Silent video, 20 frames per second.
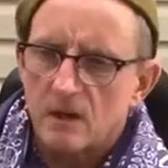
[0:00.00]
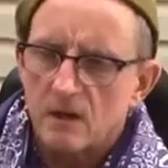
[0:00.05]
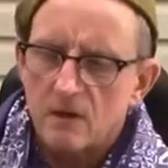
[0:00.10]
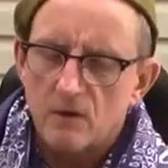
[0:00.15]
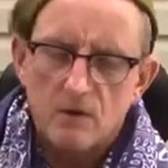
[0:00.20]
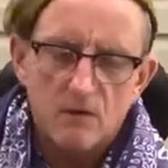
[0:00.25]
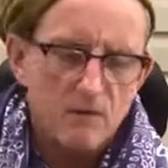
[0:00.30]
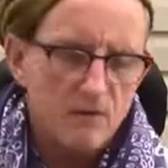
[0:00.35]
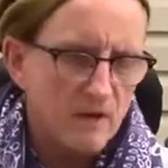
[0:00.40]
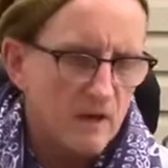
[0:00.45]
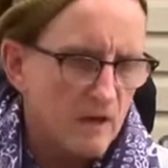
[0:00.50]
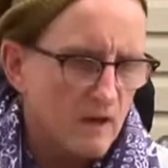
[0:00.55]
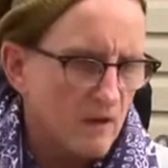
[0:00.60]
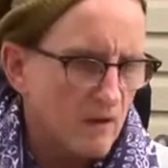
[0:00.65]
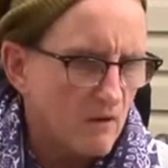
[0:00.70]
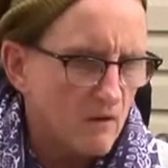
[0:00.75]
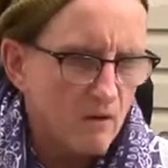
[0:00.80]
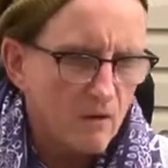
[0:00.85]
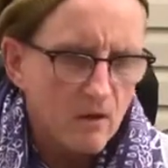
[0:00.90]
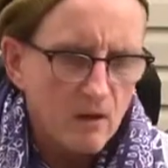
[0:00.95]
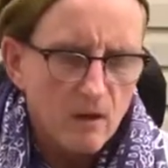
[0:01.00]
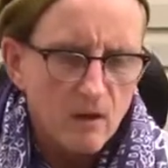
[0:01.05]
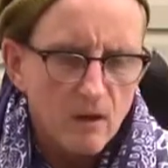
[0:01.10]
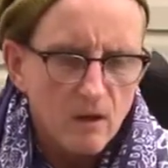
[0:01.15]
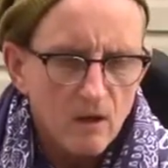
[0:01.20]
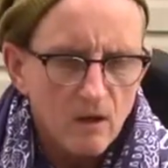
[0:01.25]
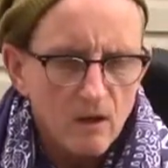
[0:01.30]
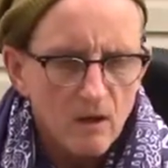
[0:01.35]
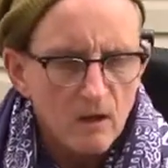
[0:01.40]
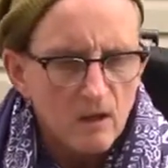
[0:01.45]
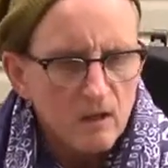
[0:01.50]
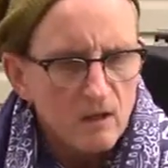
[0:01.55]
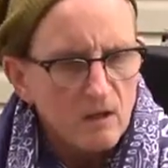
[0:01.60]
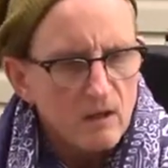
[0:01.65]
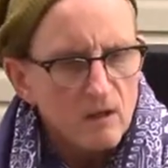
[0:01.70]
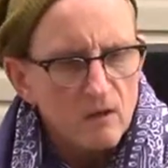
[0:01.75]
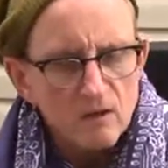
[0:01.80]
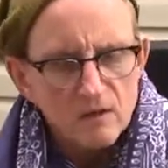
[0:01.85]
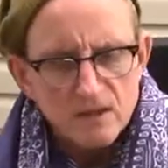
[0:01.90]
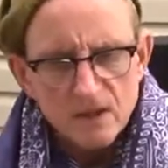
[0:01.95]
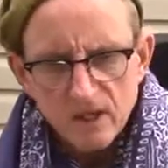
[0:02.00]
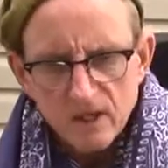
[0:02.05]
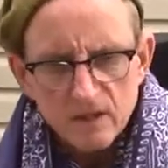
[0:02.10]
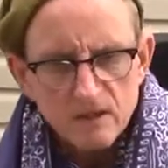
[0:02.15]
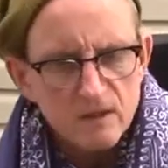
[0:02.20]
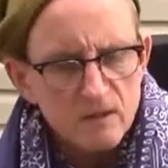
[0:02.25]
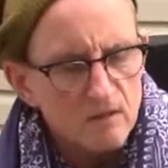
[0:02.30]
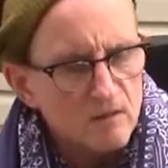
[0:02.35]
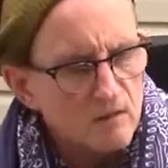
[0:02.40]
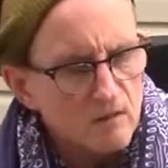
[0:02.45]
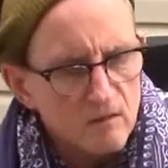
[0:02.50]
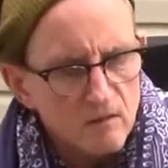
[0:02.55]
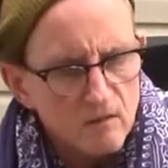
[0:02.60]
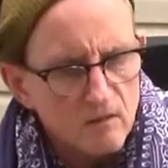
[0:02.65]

here, there. You know, it takes,